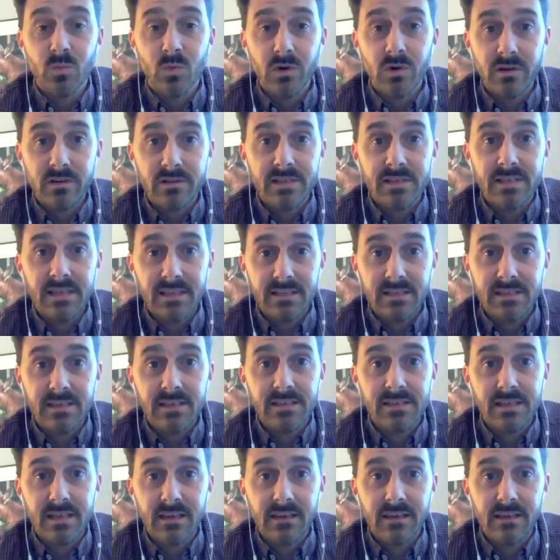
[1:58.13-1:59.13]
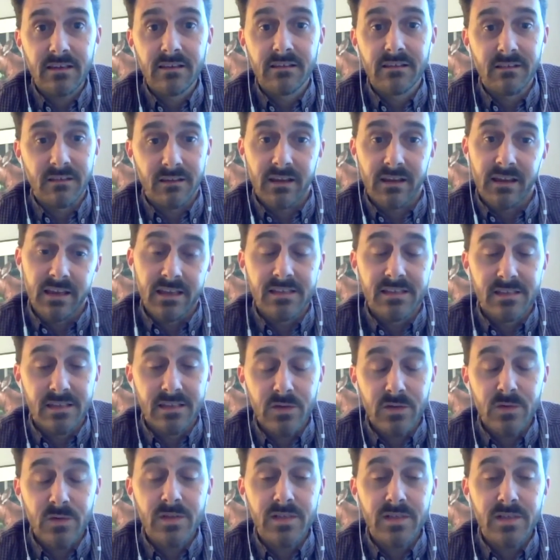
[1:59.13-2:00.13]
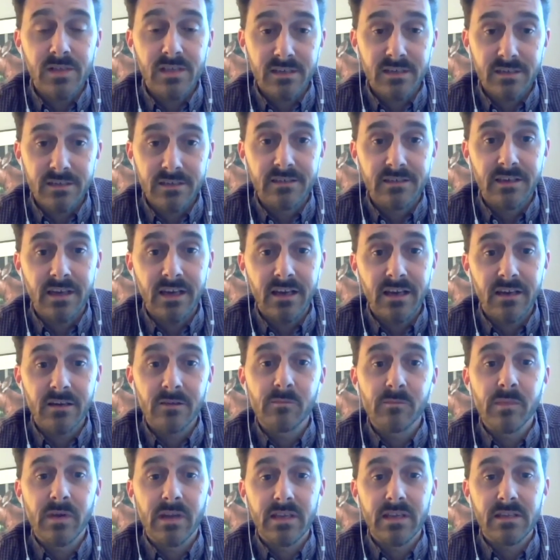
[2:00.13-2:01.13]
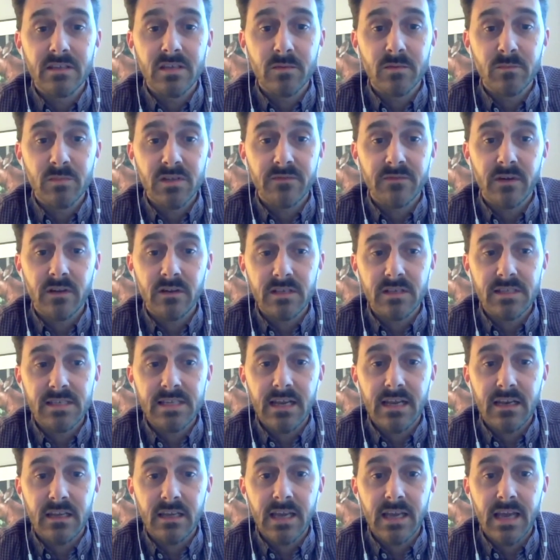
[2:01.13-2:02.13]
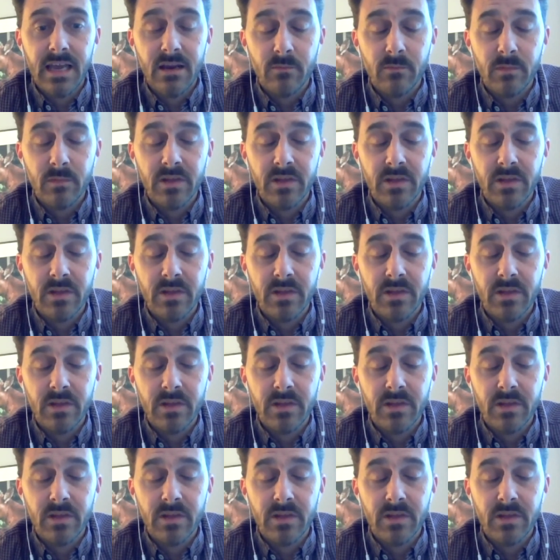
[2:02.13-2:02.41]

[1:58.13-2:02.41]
worth censusing is Leuser in terms of understanding how